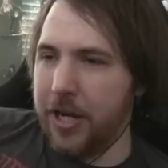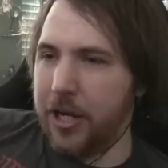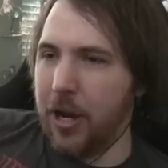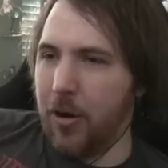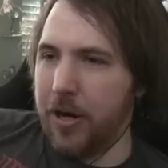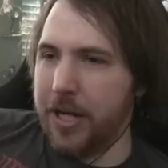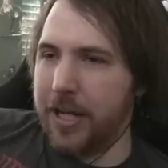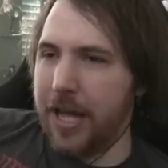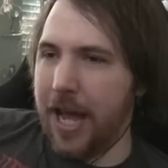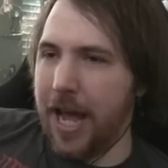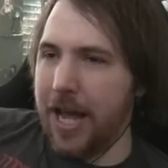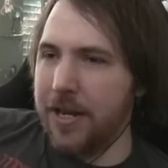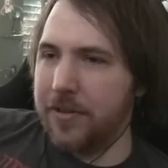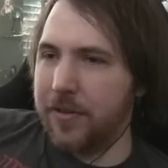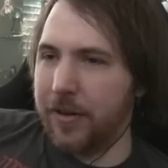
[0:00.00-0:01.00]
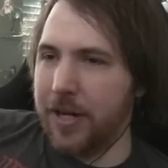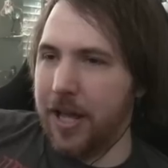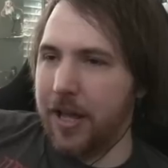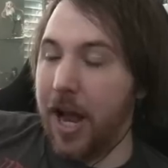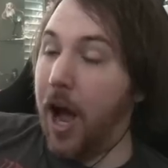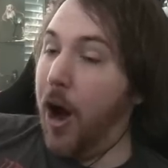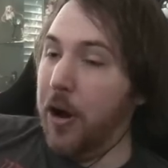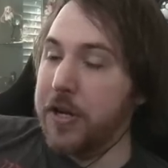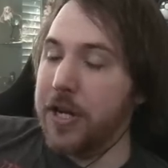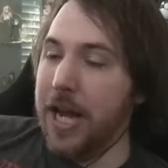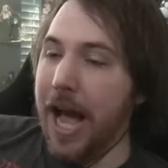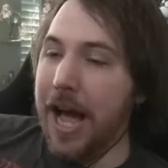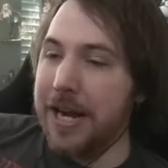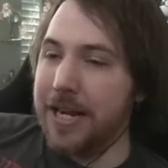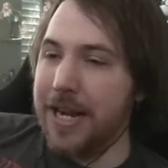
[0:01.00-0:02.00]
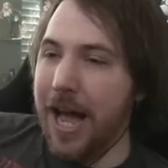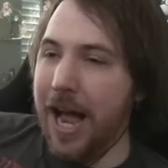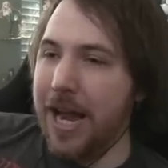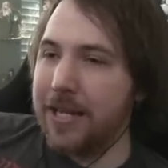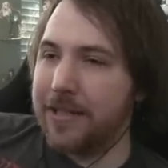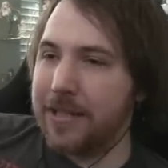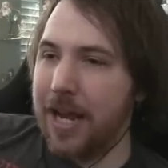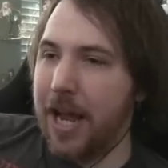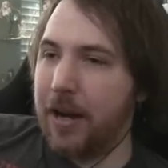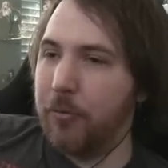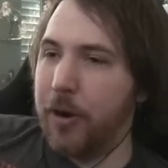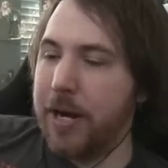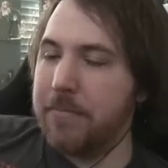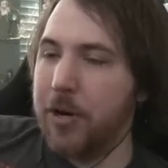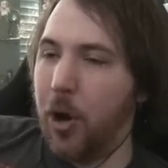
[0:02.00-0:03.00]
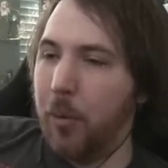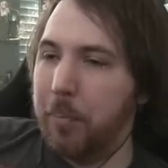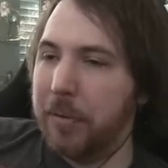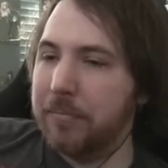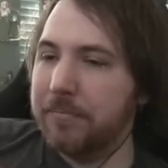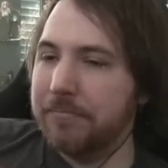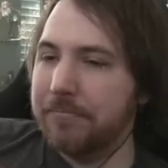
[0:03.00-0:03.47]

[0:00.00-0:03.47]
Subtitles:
And you go on again to another. Oh, you got it. Nice. And wait, nope.